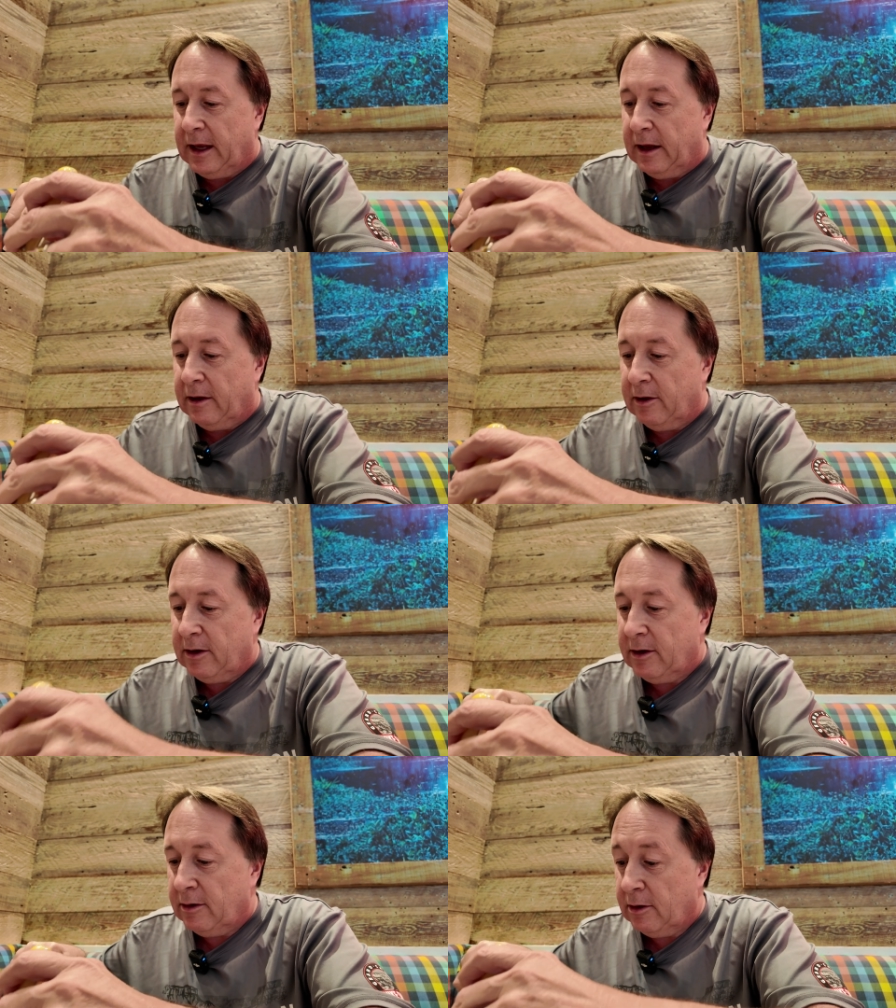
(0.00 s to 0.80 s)
the
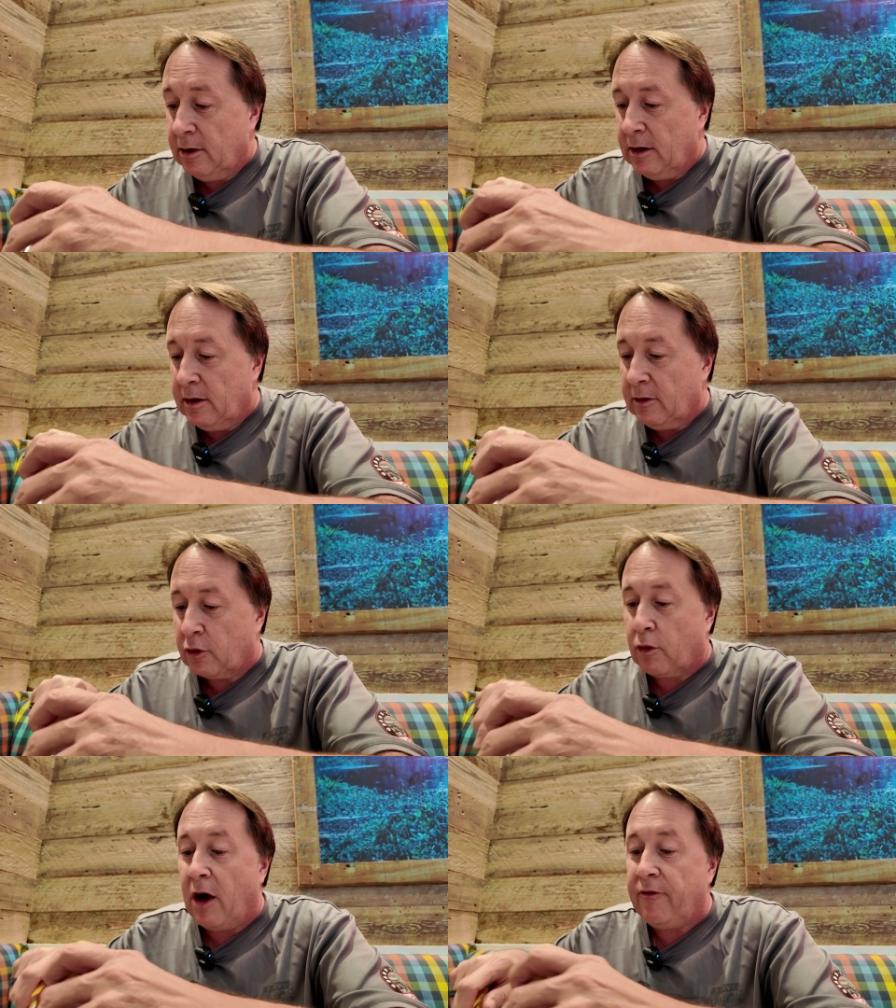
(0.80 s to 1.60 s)

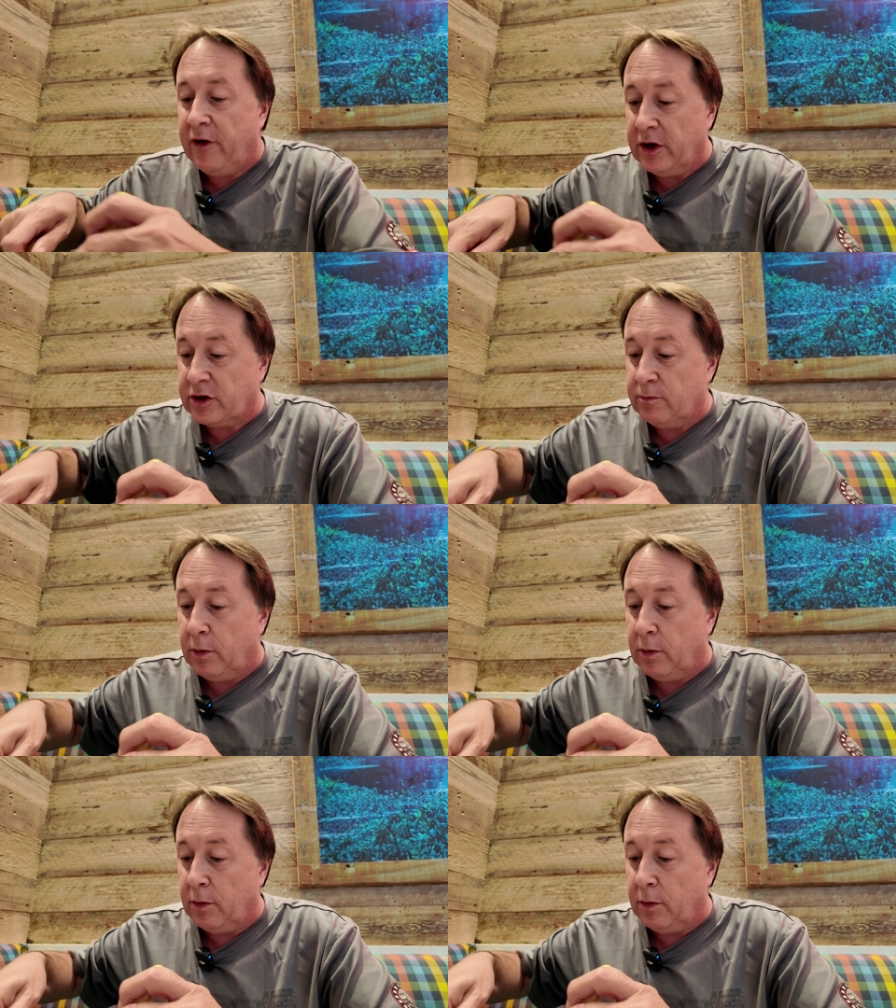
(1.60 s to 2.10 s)
crawfish